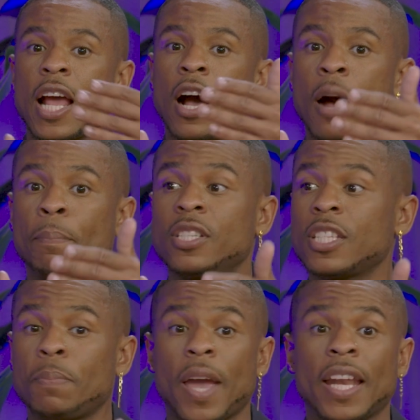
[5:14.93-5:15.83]

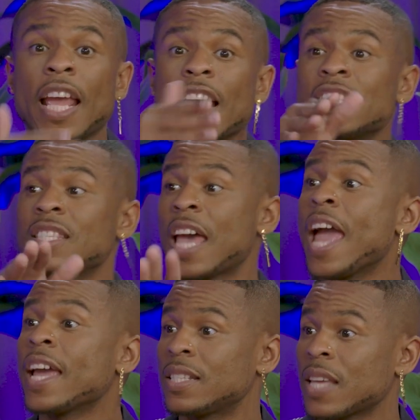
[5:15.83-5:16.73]
participating,
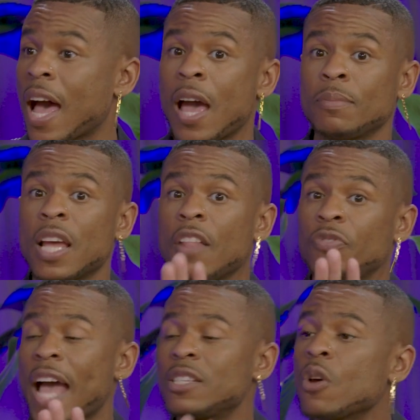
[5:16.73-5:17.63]
saying at times,
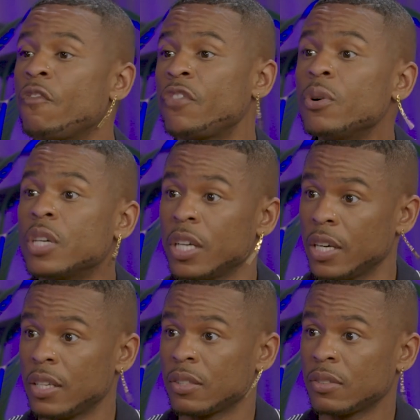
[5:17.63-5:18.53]
that don't feel
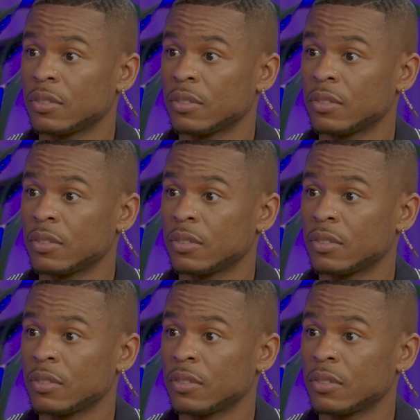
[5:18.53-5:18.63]
good.